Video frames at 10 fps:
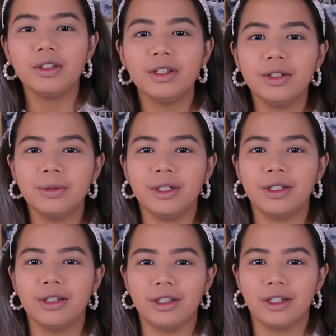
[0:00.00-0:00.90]

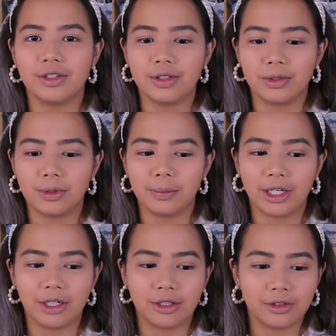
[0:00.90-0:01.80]
Anyway, yeah, so we're back